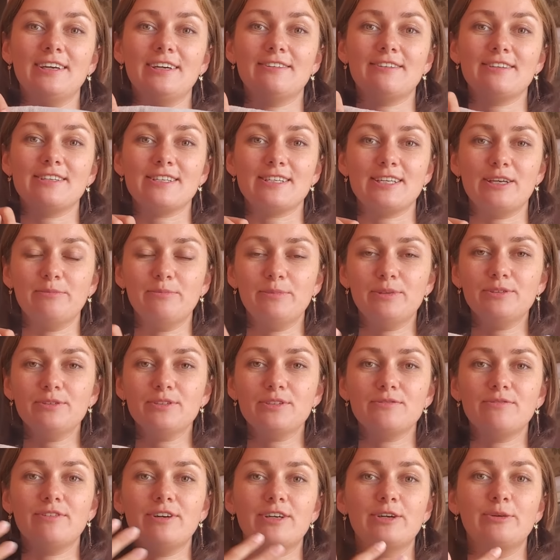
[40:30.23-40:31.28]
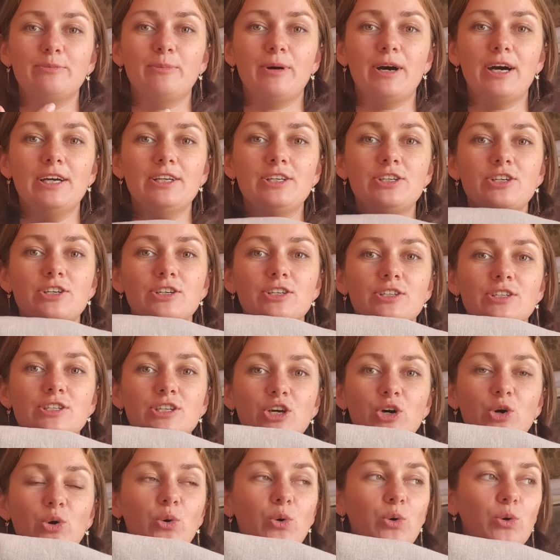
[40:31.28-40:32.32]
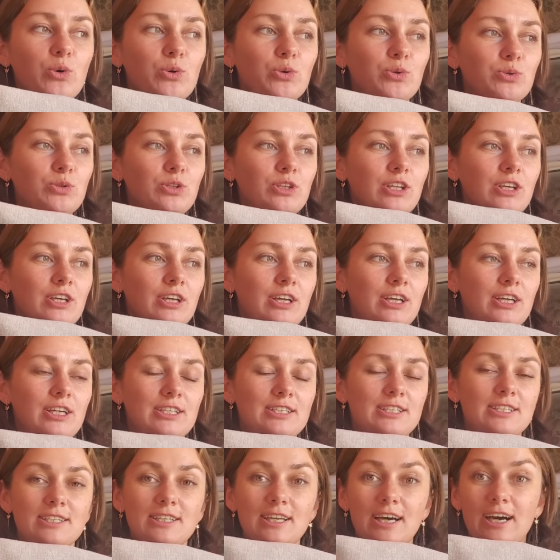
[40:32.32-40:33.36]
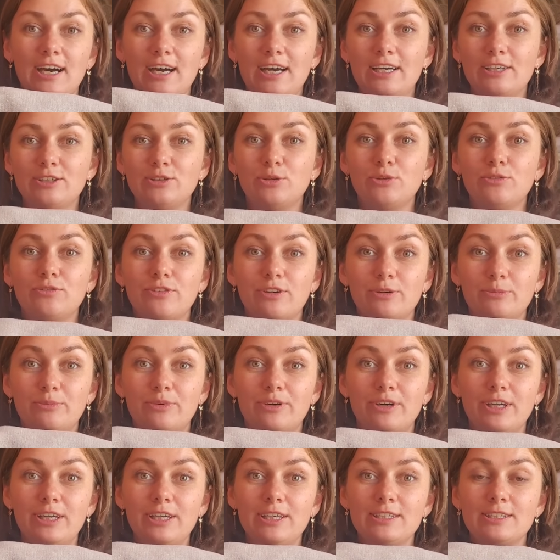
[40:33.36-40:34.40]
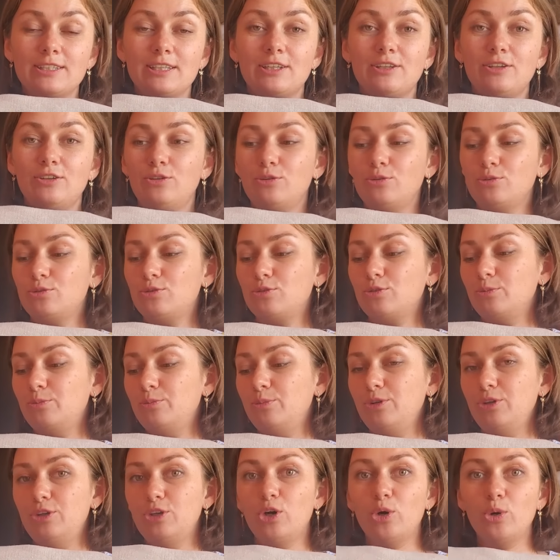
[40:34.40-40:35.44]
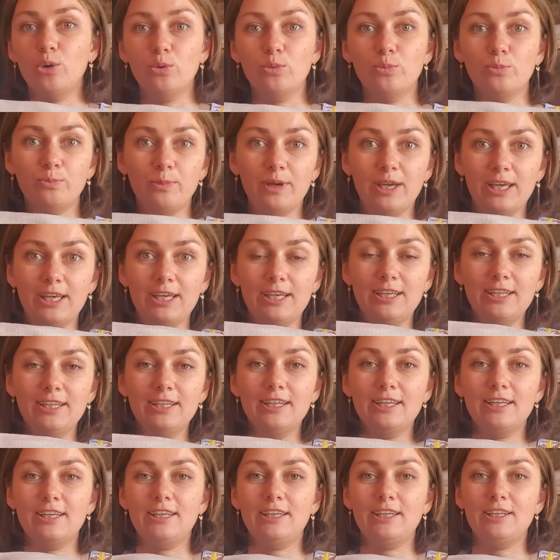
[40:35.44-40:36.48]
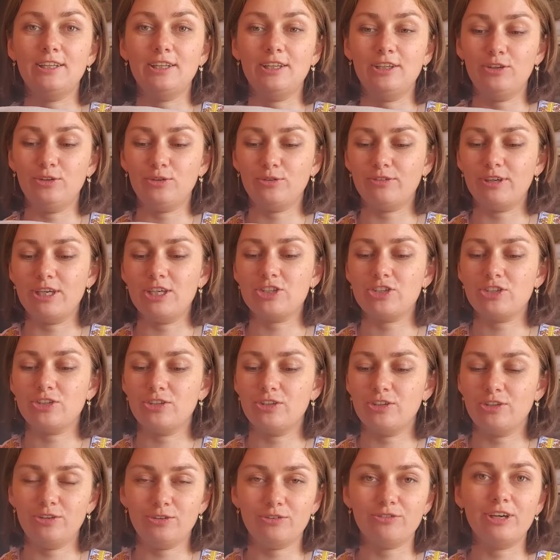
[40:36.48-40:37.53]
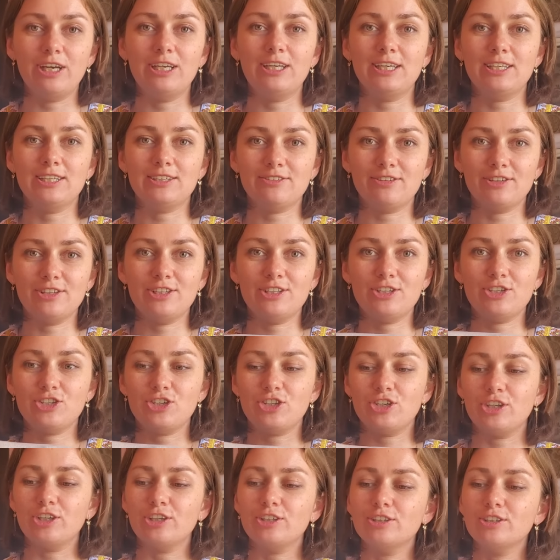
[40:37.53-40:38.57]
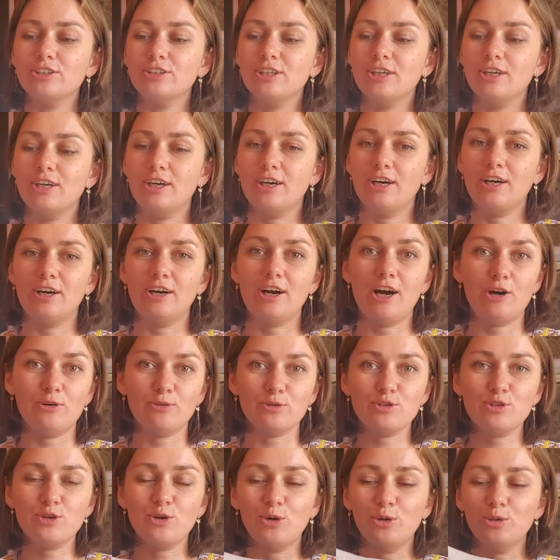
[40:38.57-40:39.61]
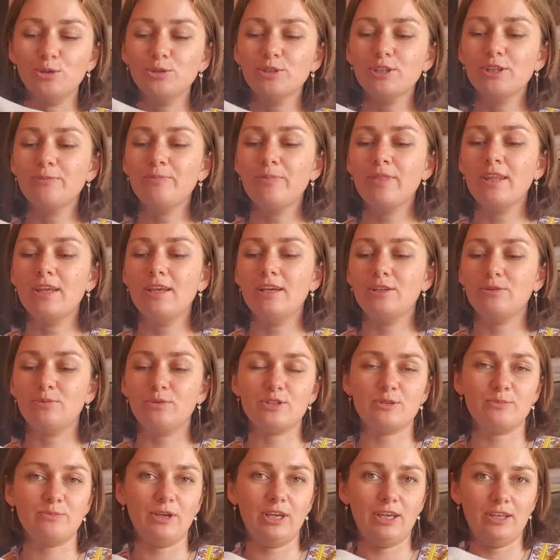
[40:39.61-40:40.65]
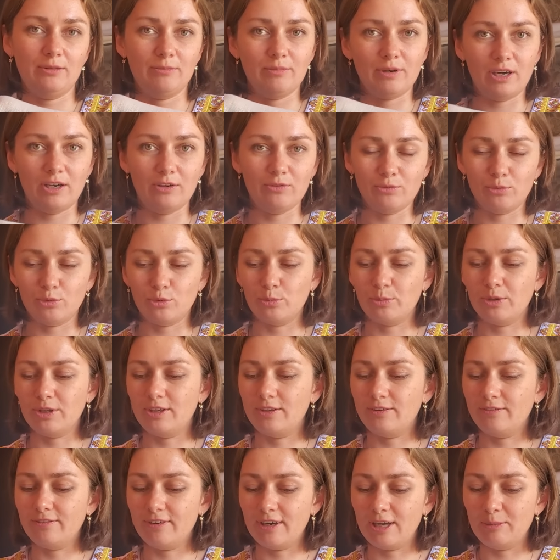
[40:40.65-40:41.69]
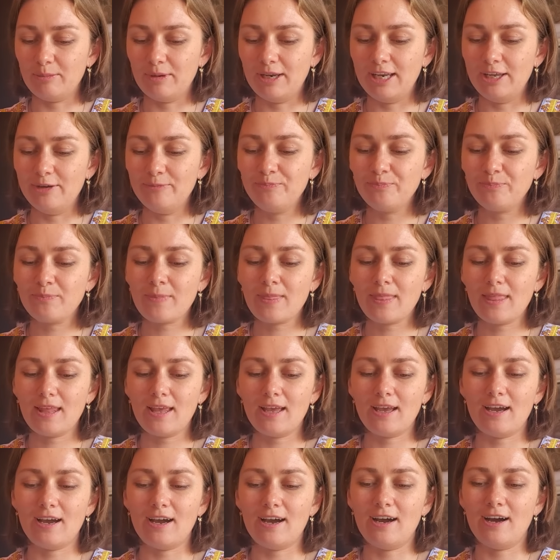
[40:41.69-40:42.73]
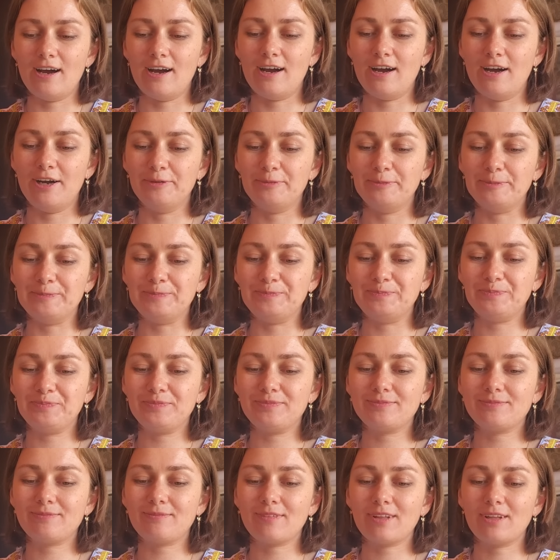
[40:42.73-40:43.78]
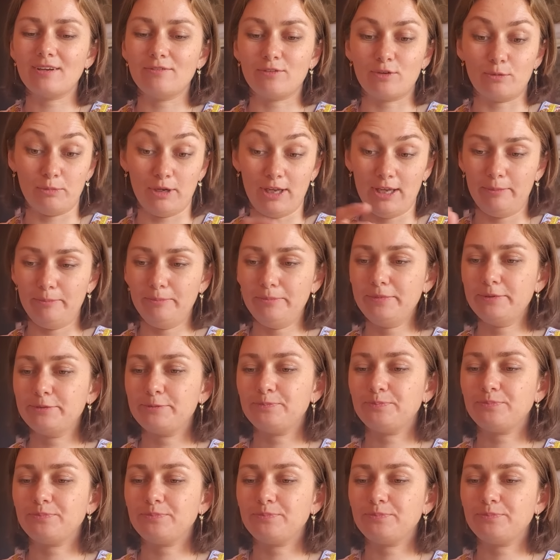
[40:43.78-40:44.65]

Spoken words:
resembles very much the old style of fabric that used to be homemade in Ukrainian traditional household. It was made by a woman and family from hemp,